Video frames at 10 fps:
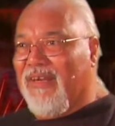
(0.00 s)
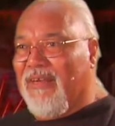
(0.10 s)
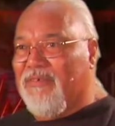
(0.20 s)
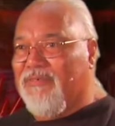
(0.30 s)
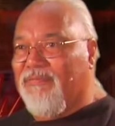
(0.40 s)

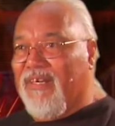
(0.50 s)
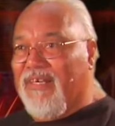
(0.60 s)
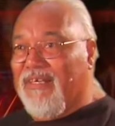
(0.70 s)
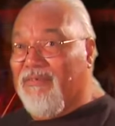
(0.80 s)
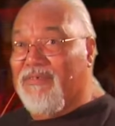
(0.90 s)
thought I was
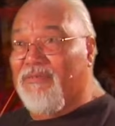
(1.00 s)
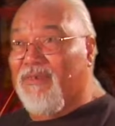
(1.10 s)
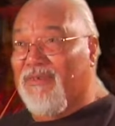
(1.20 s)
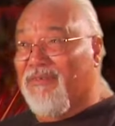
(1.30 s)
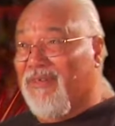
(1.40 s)
funny and I was
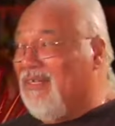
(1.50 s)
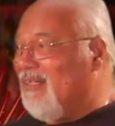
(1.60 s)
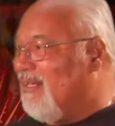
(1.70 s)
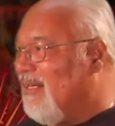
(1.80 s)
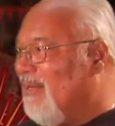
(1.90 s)
real
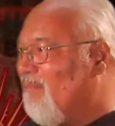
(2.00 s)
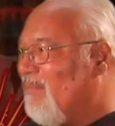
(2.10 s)
green,